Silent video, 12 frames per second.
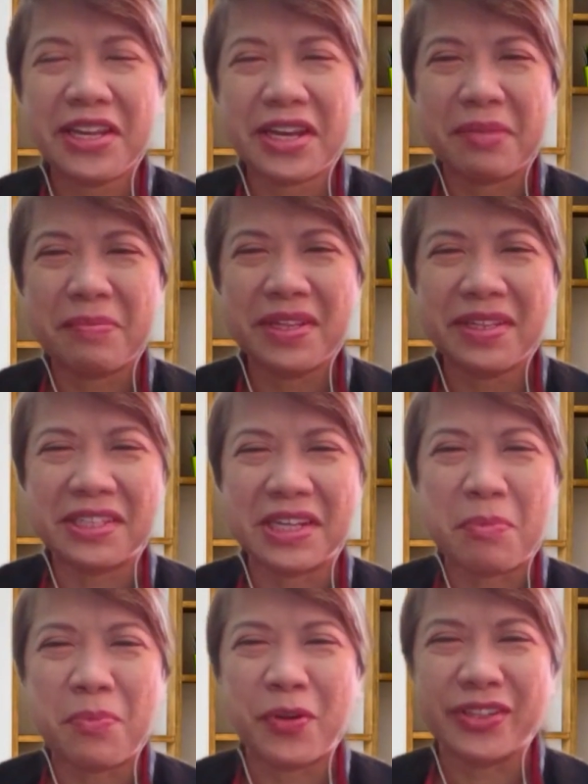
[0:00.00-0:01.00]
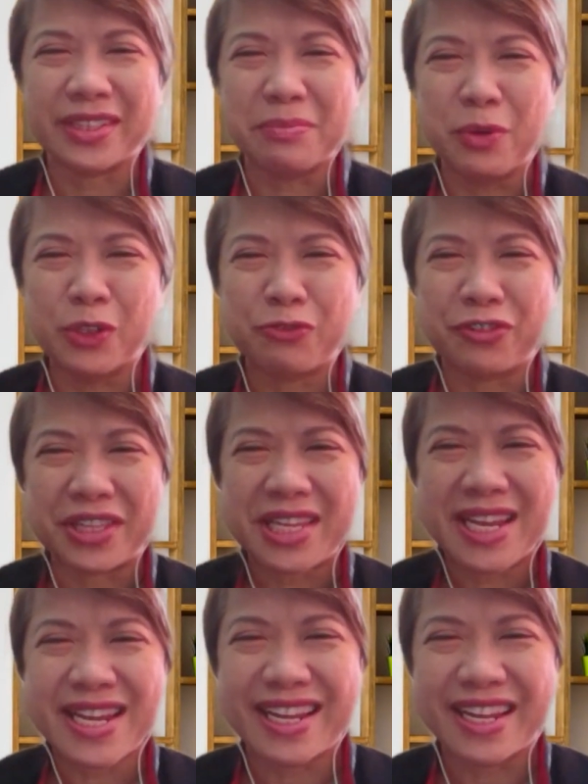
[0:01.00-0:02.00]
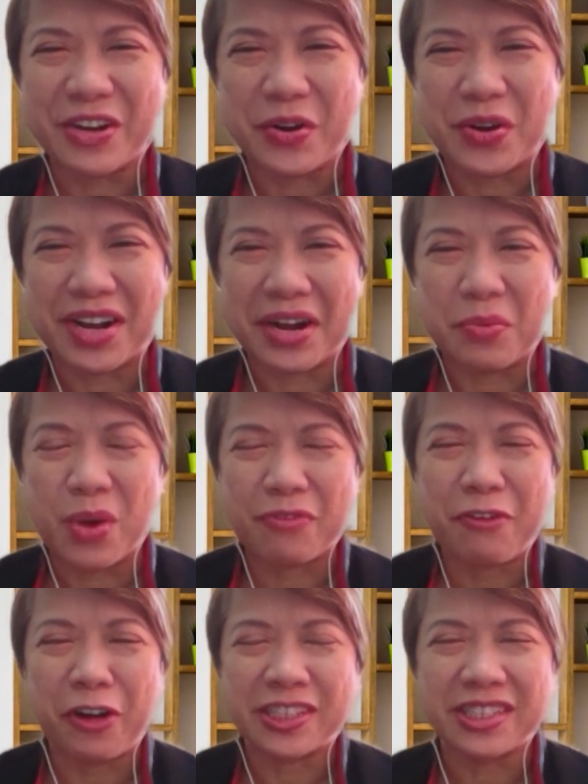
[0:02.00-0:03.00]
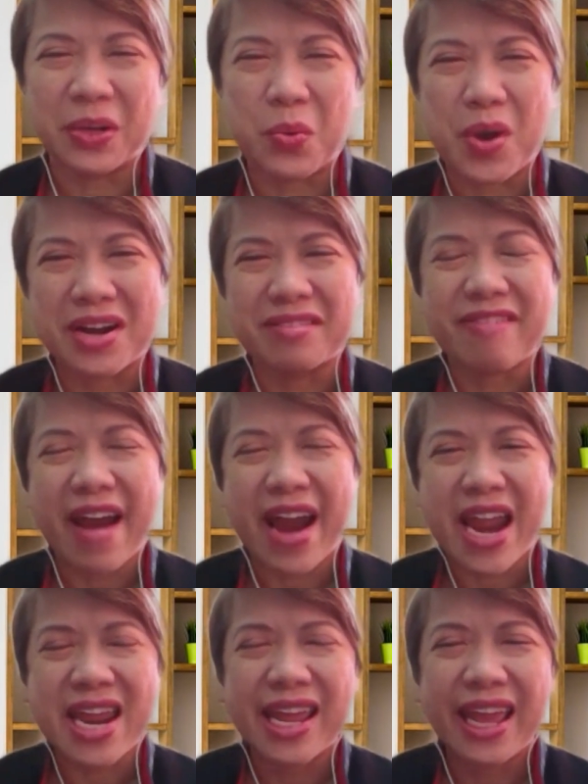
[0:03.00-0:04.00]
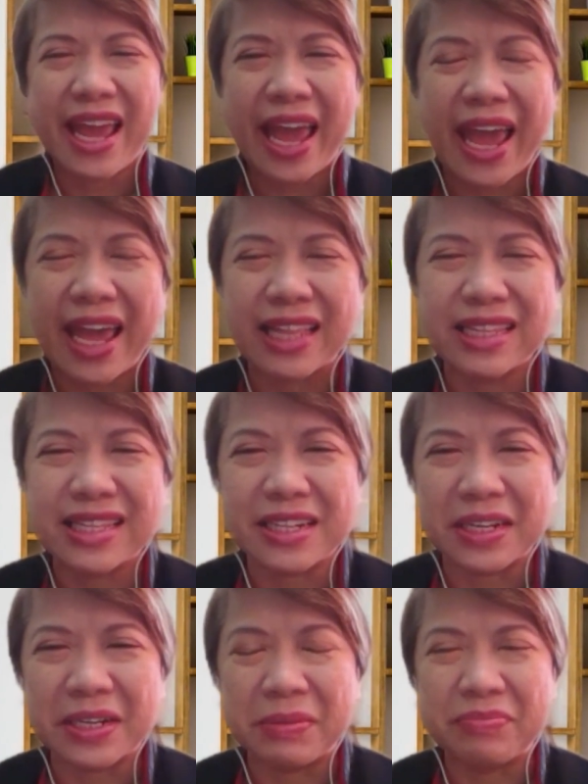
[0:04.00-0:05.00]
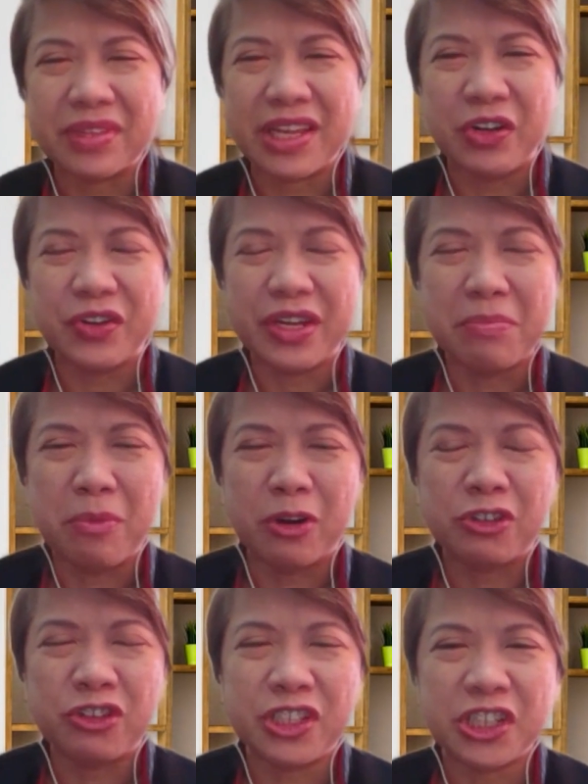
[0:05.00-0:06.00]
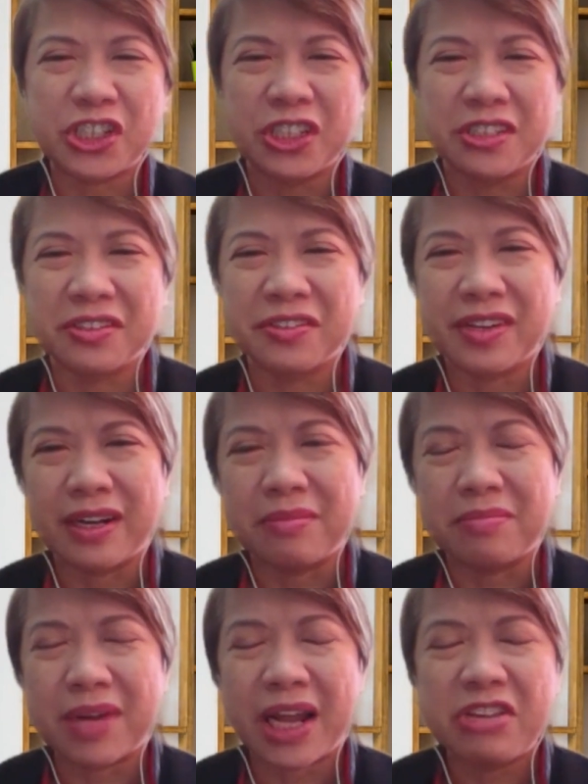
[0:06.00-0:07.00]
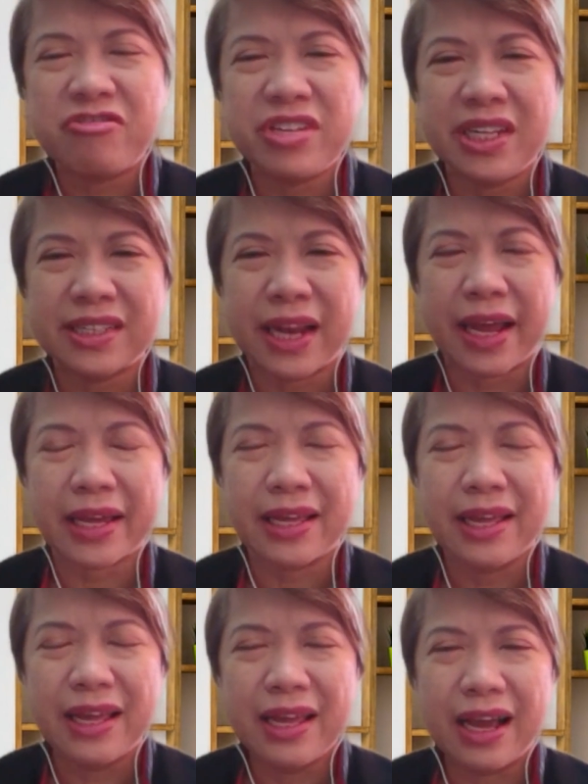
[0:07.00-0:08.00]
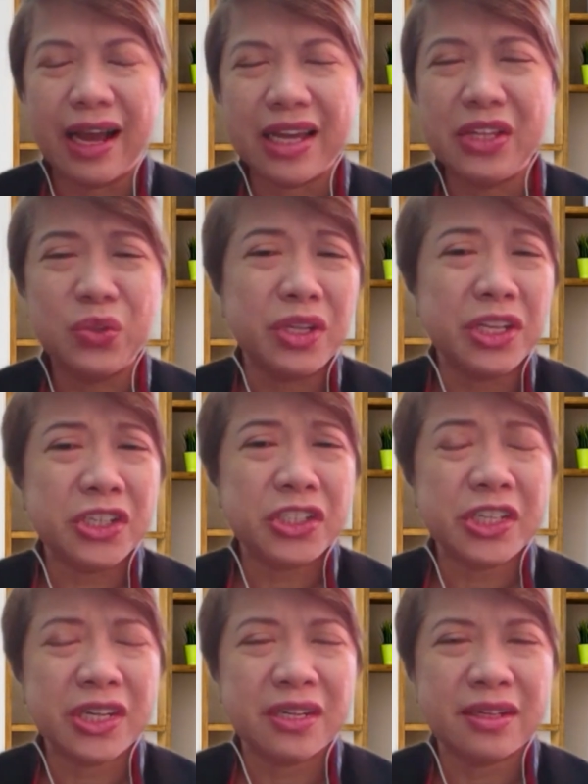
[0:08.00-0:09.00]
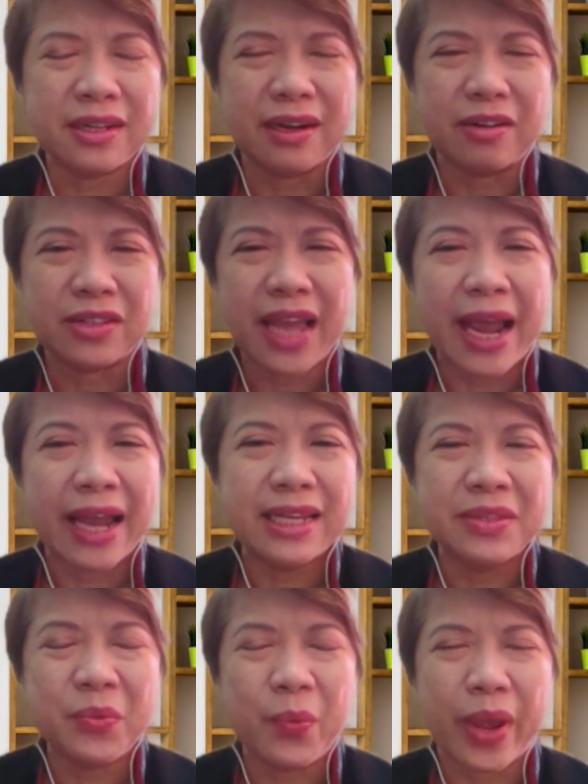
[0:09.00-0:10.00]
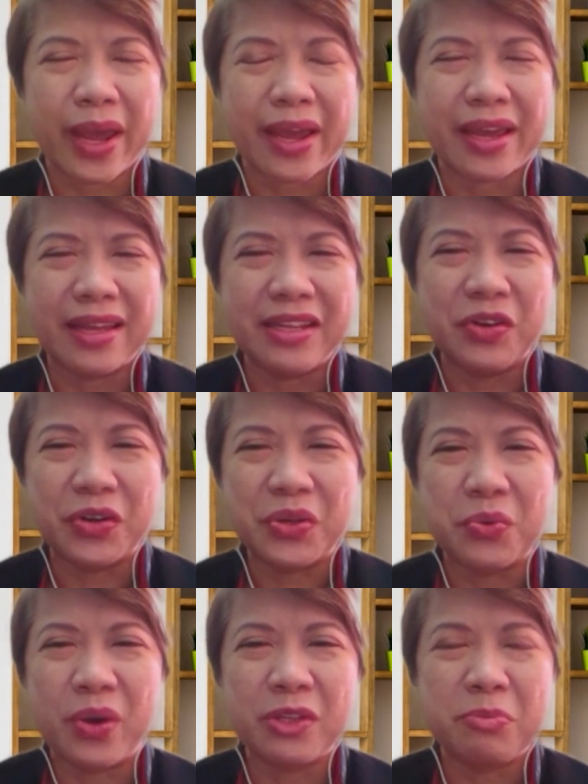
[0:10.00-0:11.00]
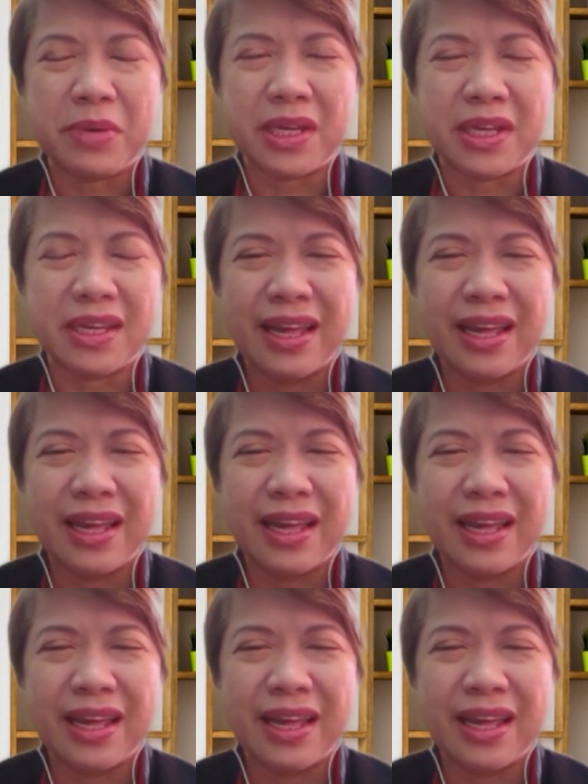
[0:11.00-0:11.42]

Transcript: I mean, Singapore is the most fatigued, workforce in the world, right? And in more traditional countries like Indonesia or Thailand, where you want to be